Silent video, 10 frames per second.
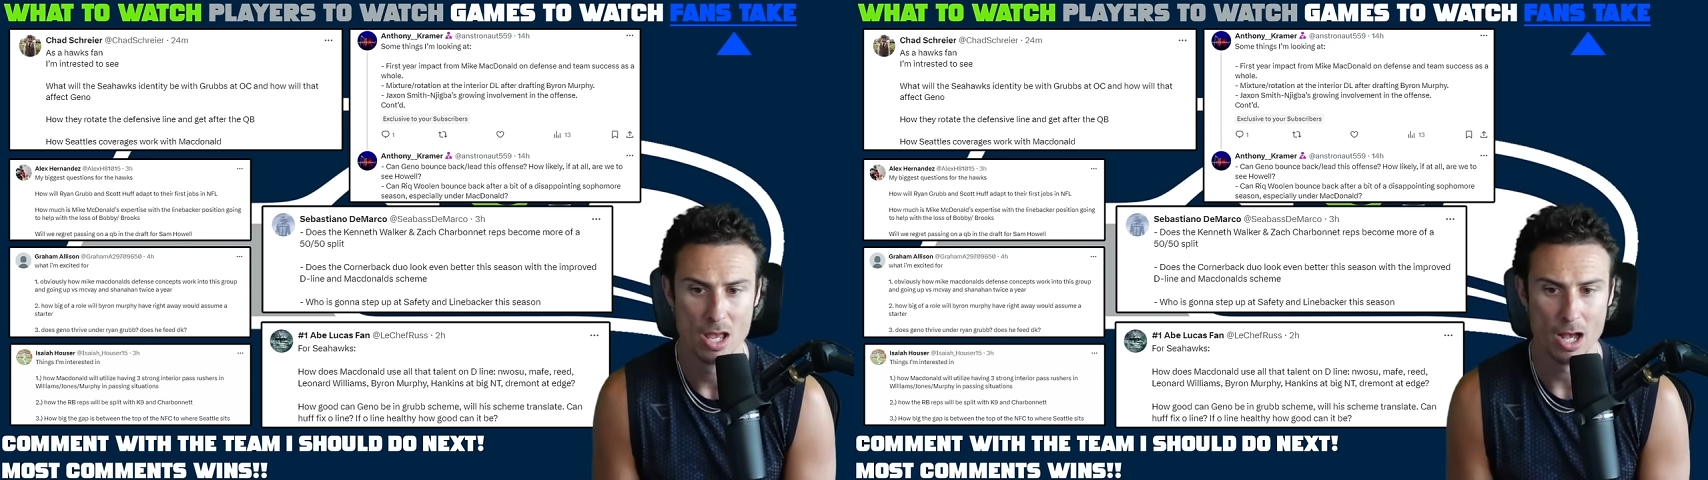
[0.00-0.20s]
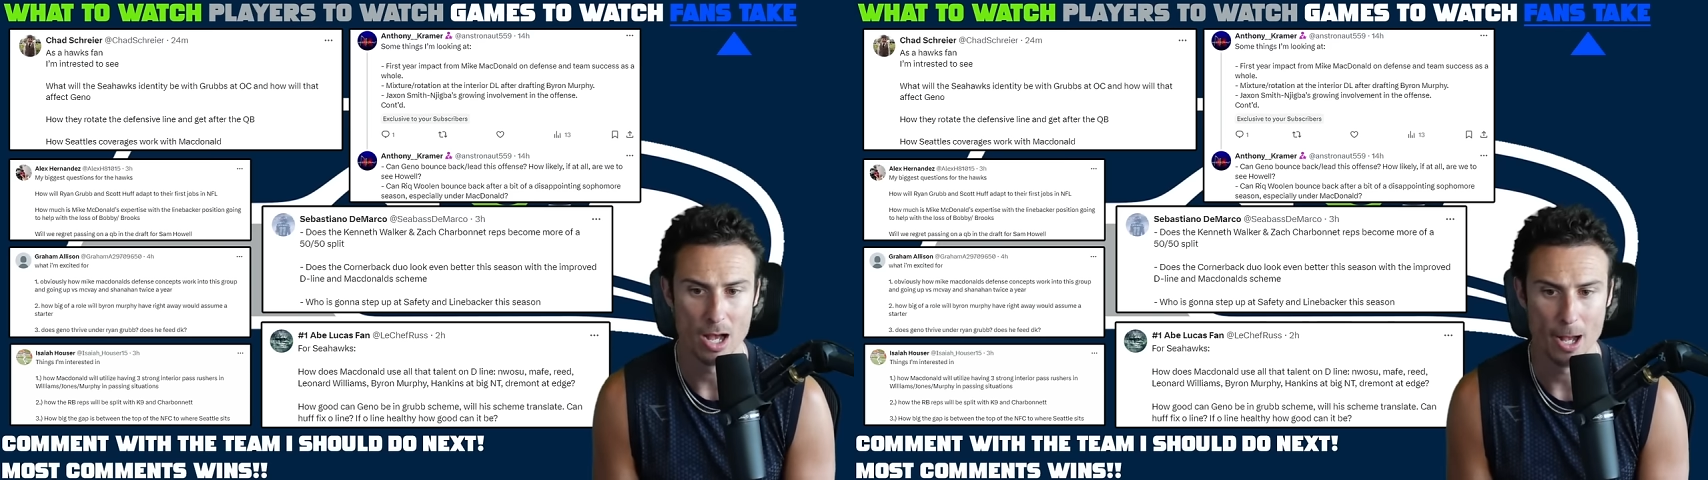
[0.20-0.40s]

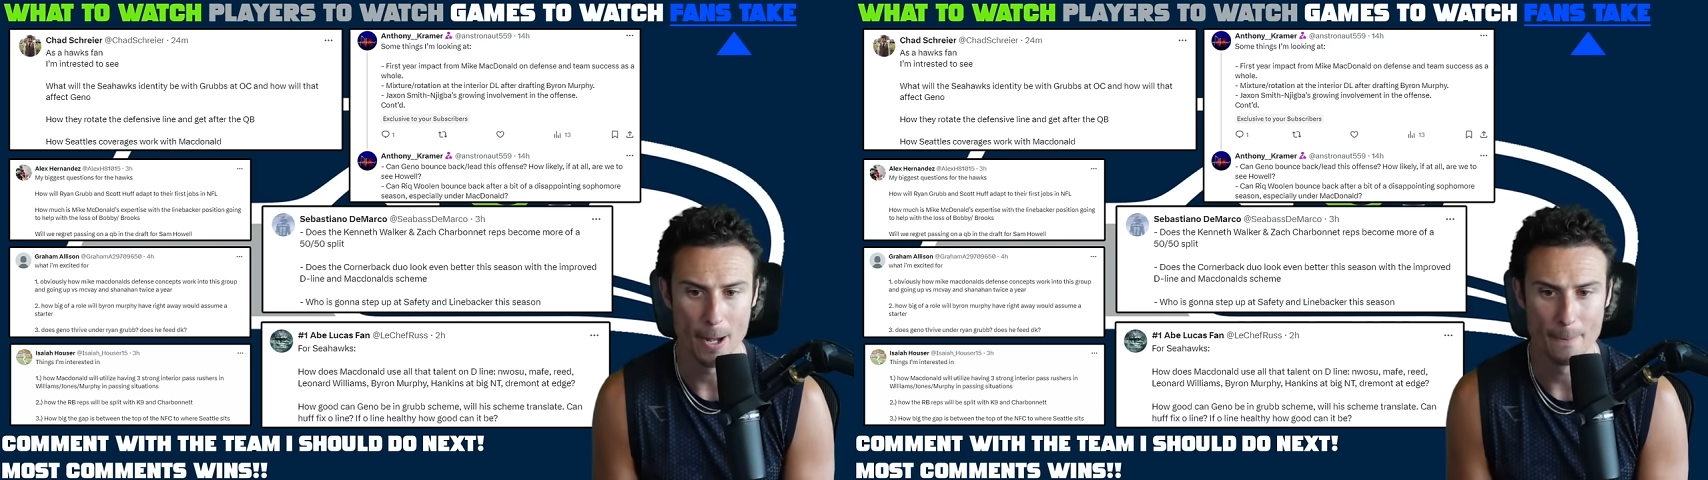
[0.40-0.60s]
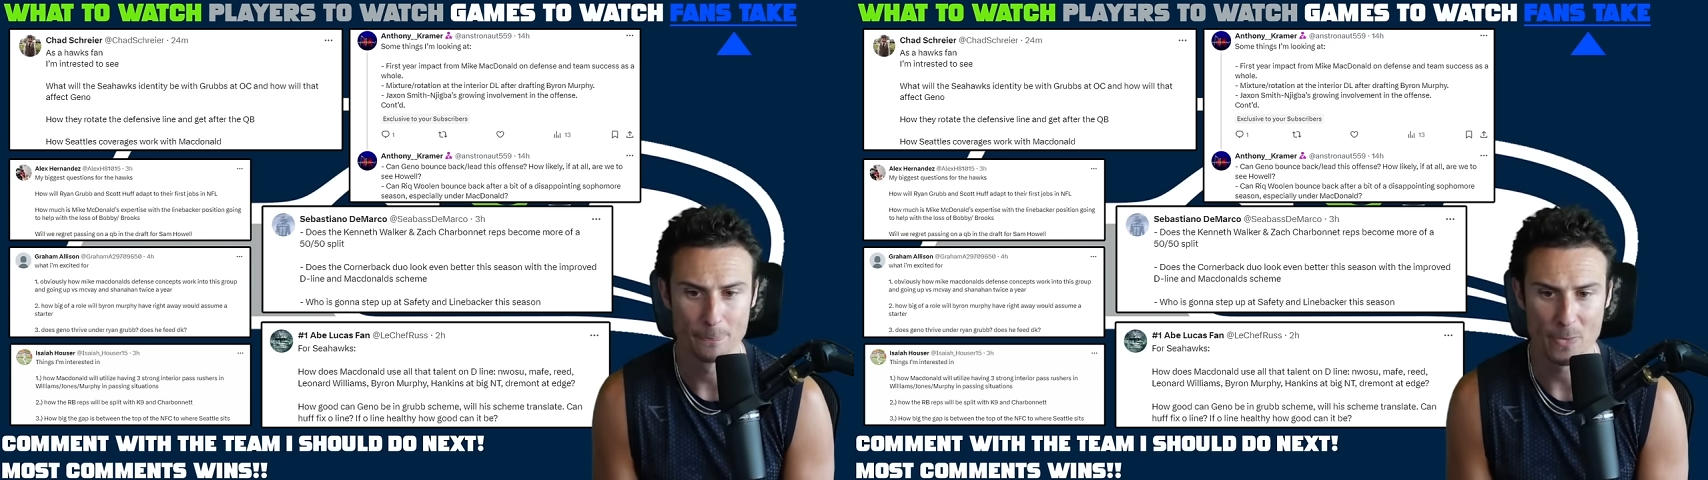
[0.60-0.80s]

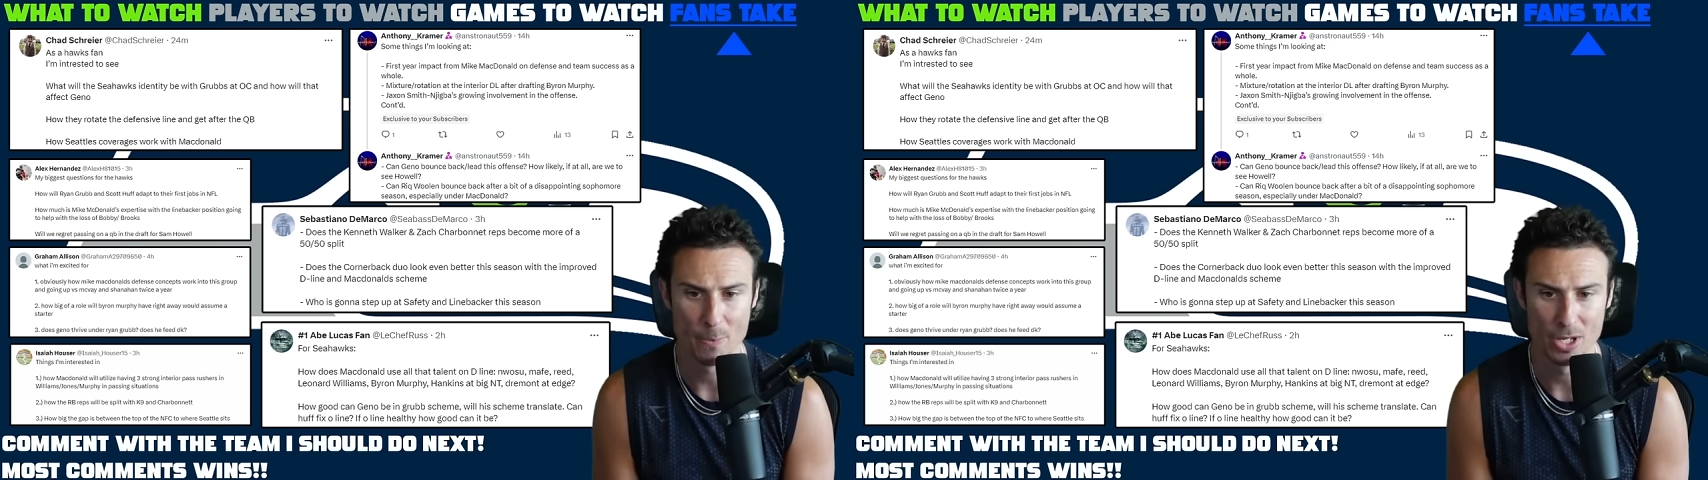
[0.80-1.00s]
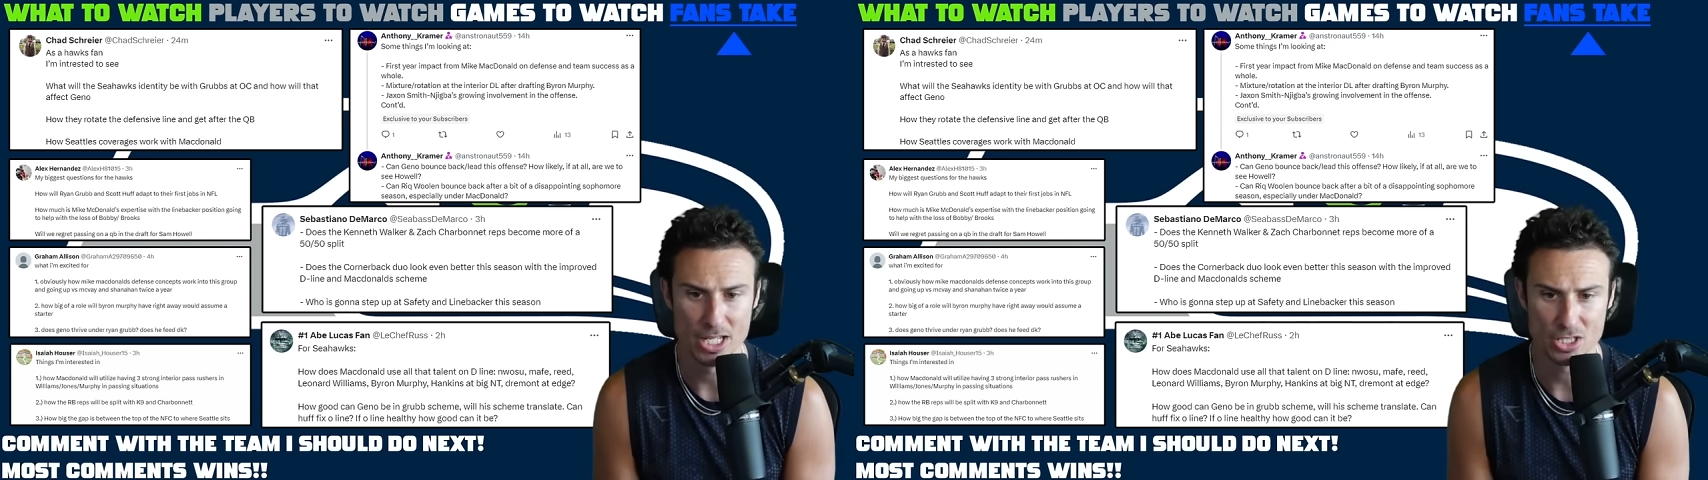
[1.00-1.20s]

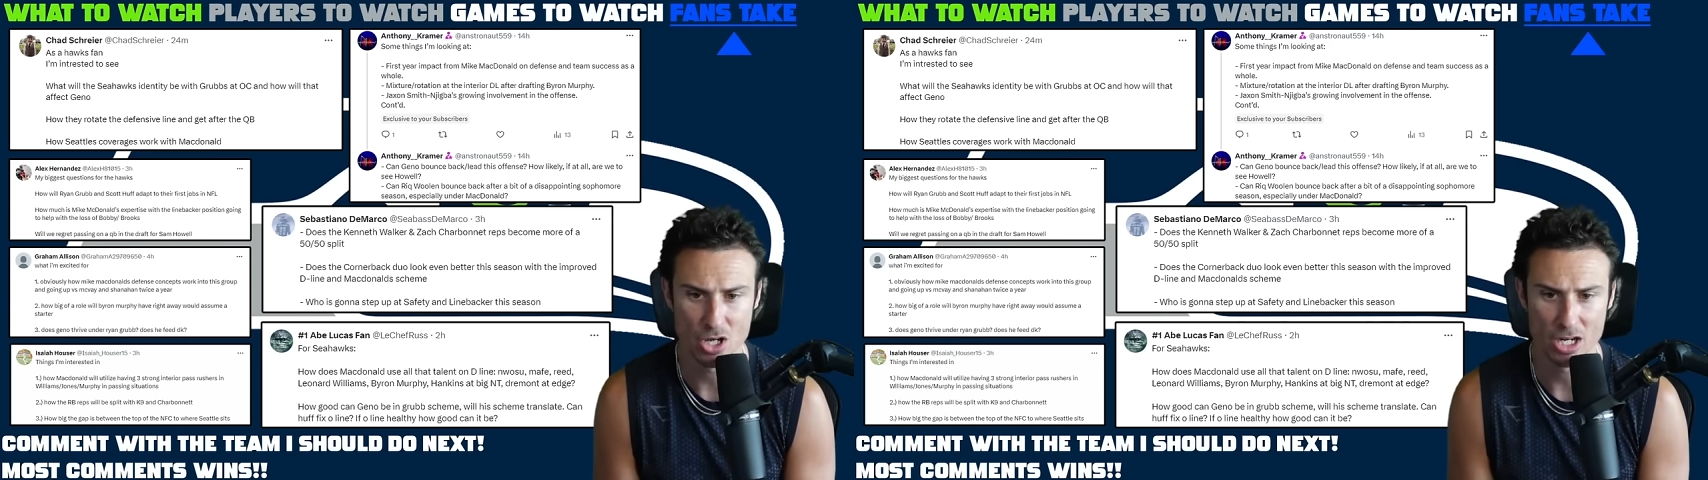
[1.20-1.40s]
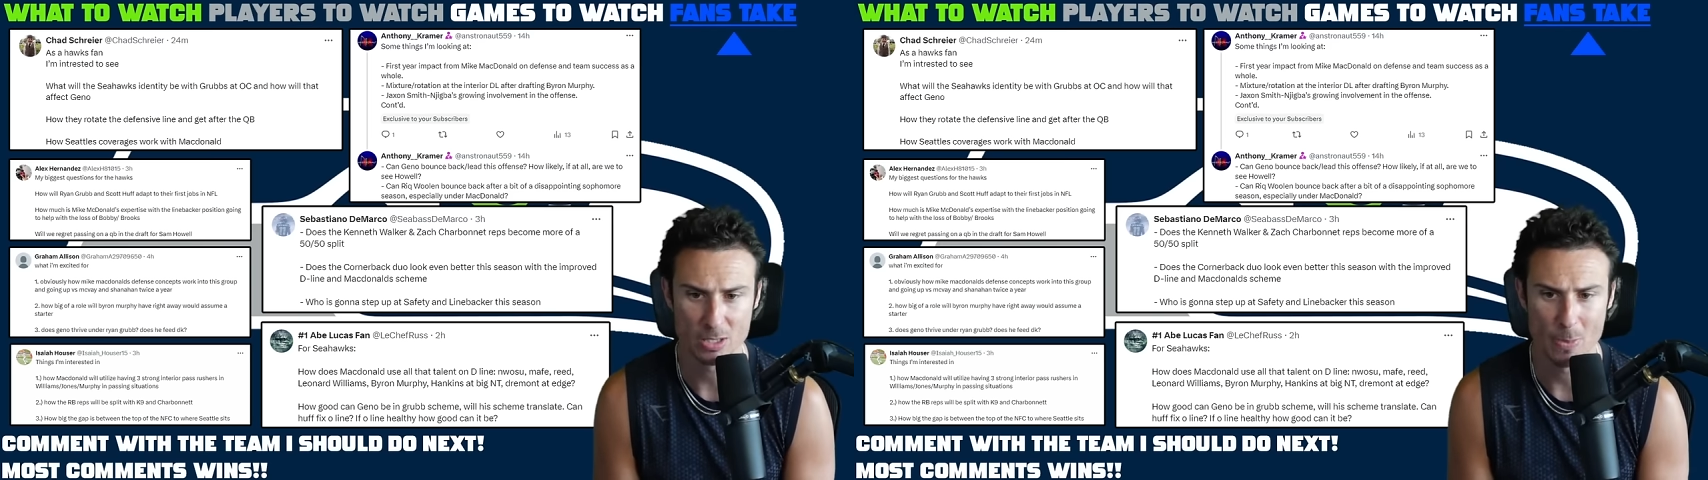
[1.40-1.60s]
But he
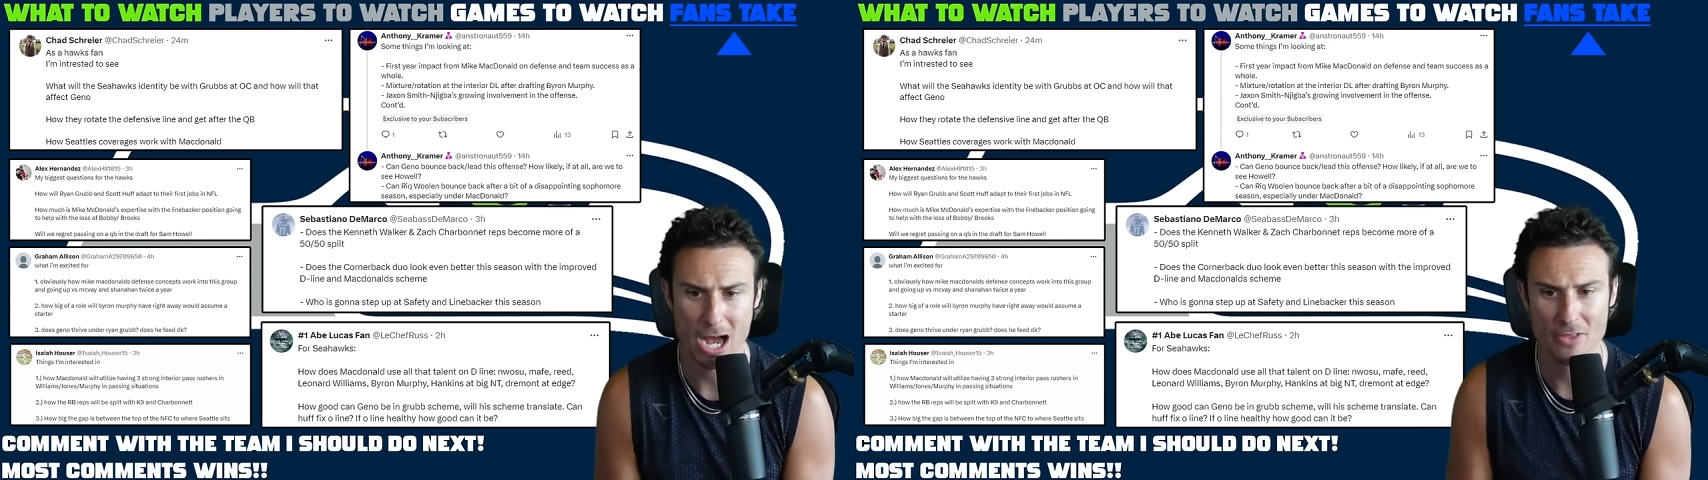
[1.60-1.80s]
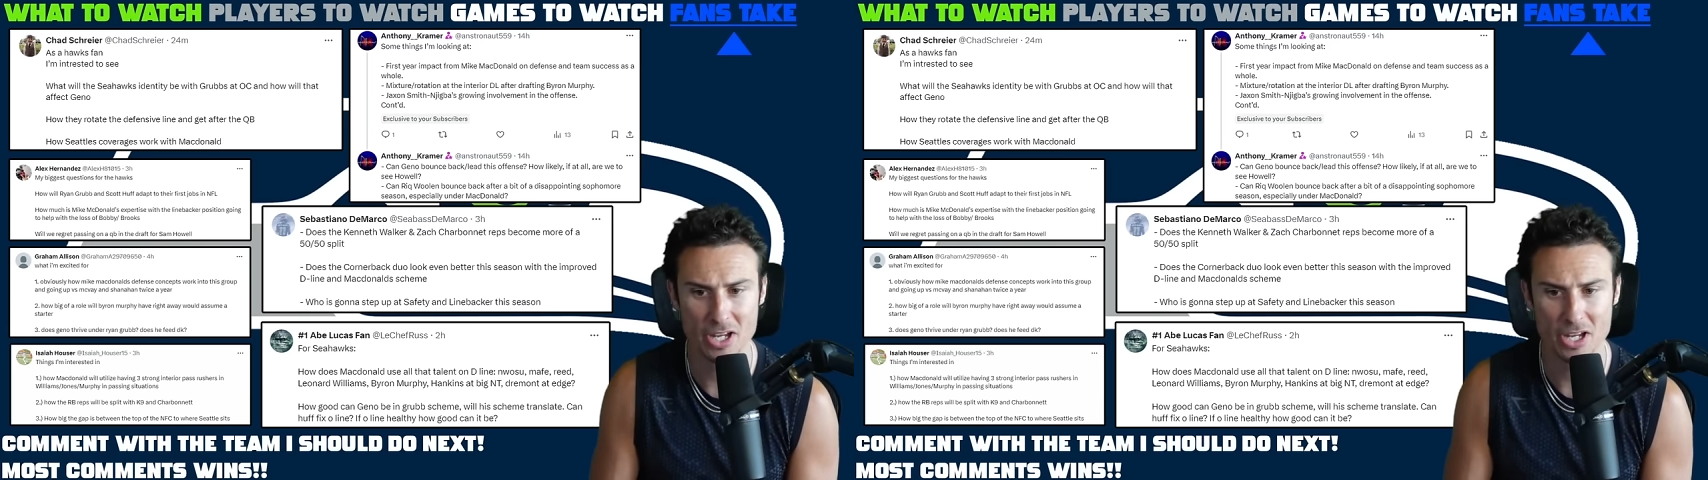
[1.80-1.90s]
talked about,